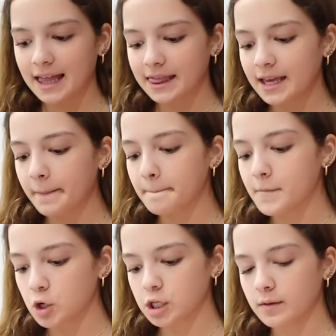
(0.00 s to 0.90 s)
I think
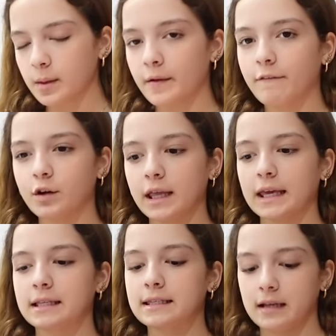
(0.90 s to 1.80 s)
most of them are for like
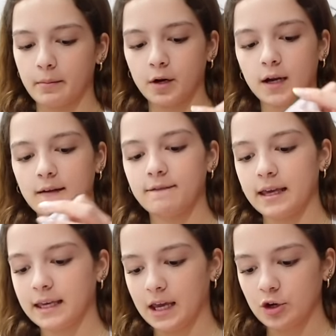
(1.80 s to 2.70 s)
summer and
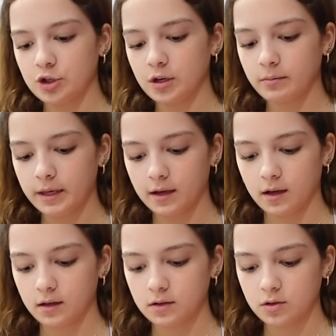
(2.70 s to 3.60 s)
vacation
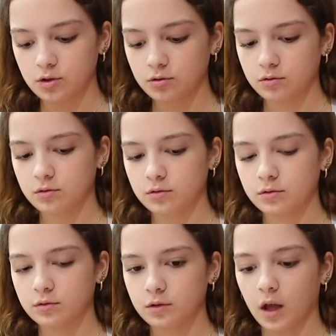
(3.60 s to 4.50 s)
because
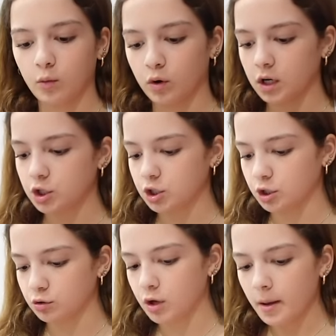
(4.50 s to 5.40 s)
I wanted
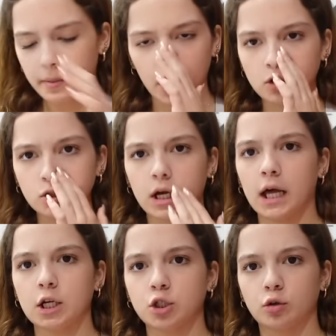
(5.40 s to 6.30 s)
to. But I also
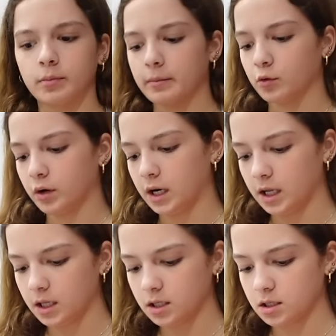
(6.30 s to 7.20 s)
kind of don't remember what it
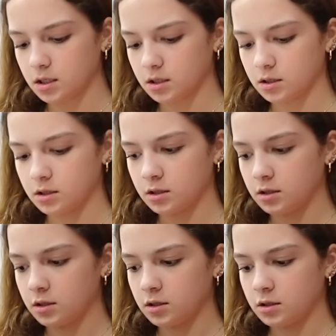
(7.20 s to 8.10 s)
is.
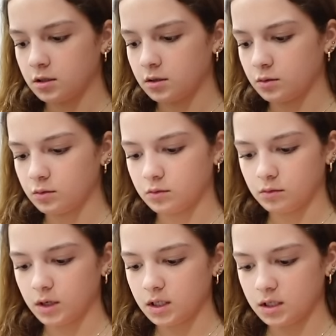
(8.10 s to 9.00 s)

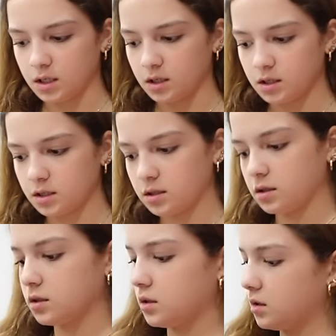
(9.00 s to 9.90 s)
What is
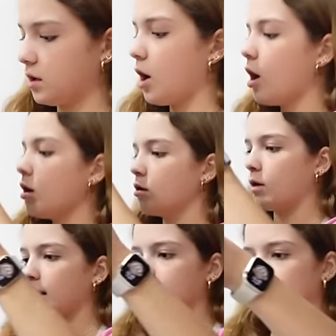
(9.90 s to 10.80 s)
this? Oh,
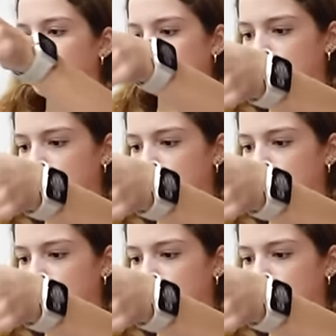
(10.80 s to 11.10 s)
I think I